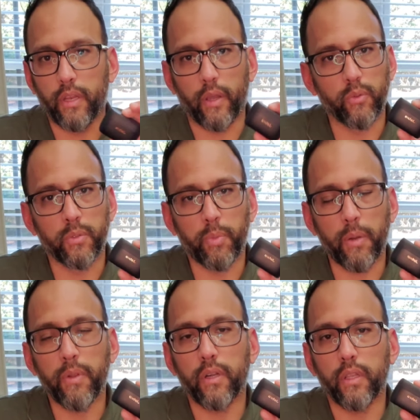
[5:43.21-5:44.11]
and I was
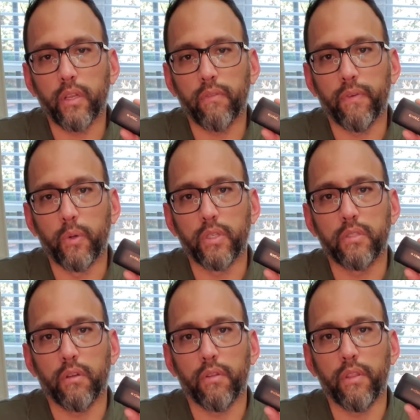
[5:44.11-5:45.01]
primarily going to
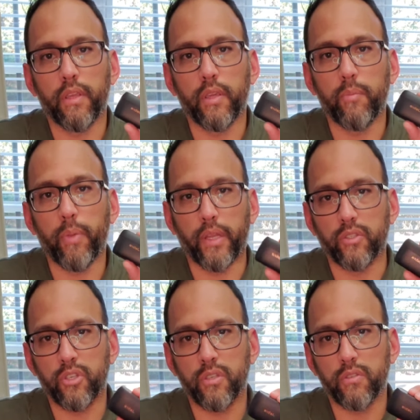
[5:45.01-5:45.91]
focus on the bench.